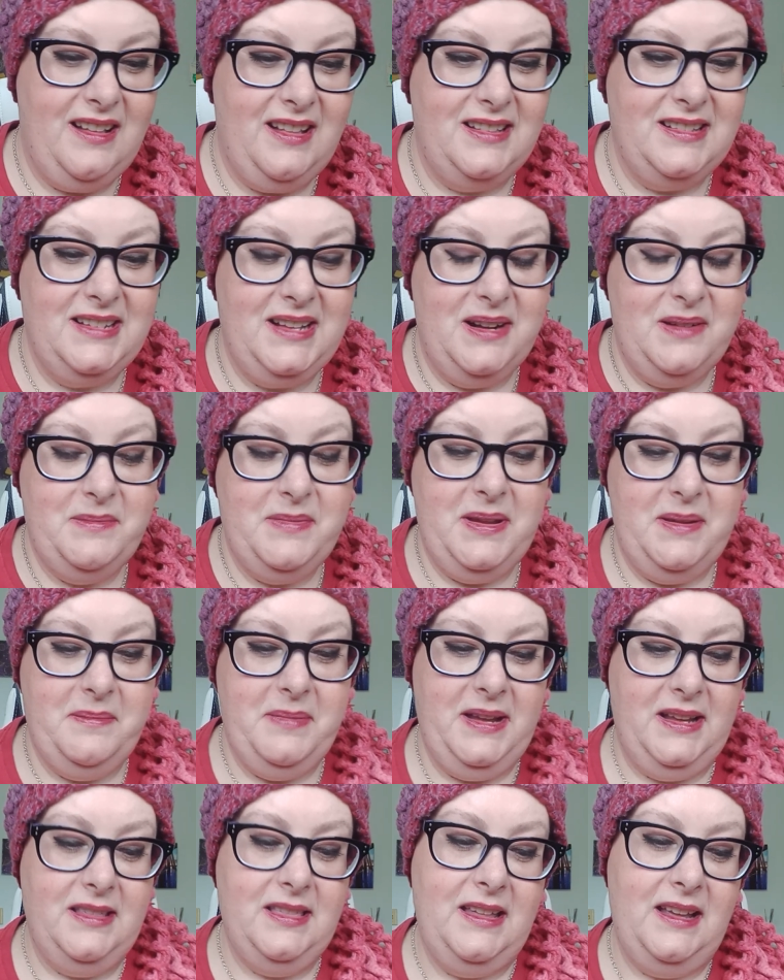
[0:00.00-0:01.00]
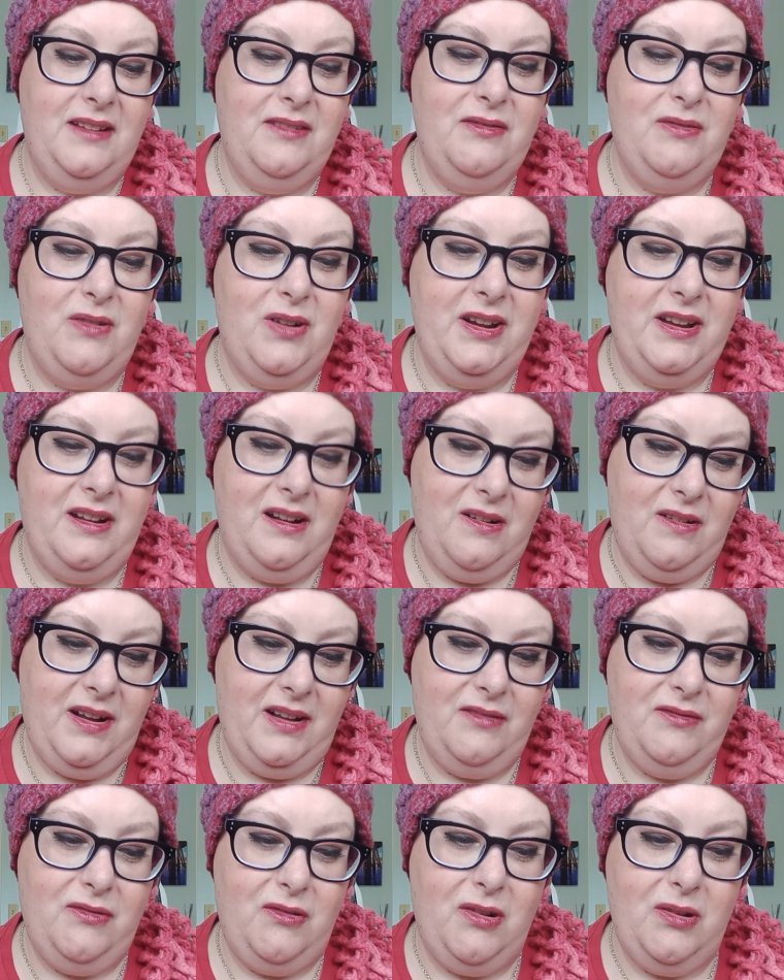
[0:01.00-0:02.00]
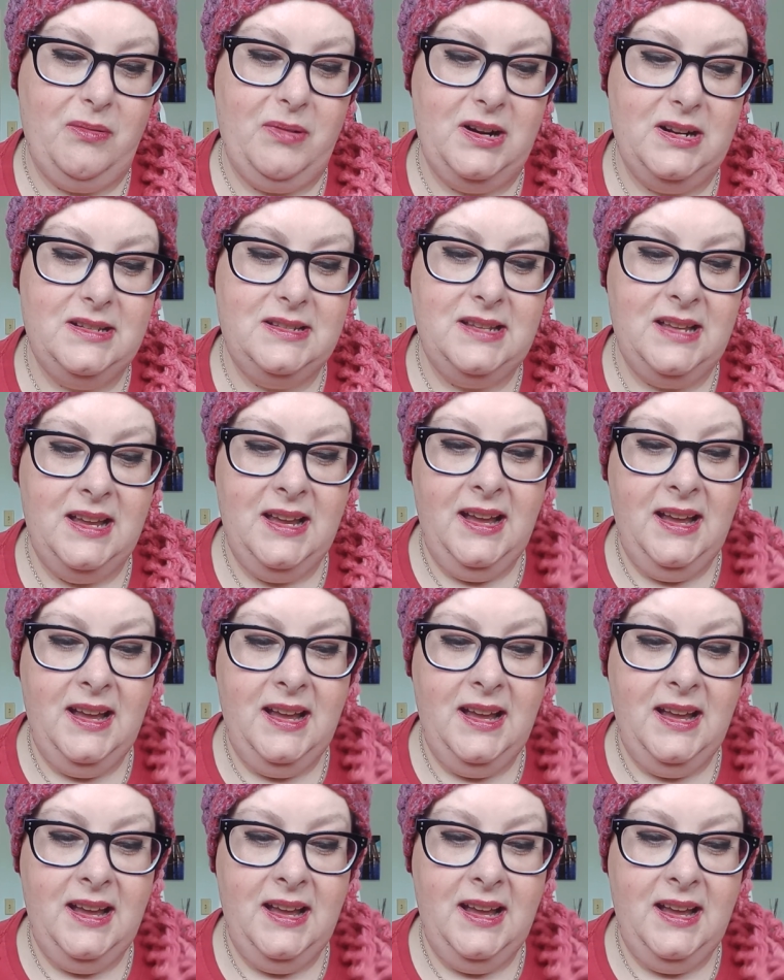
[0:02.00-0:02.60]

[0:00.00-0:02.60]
that's going to be a big thing for you going forwards.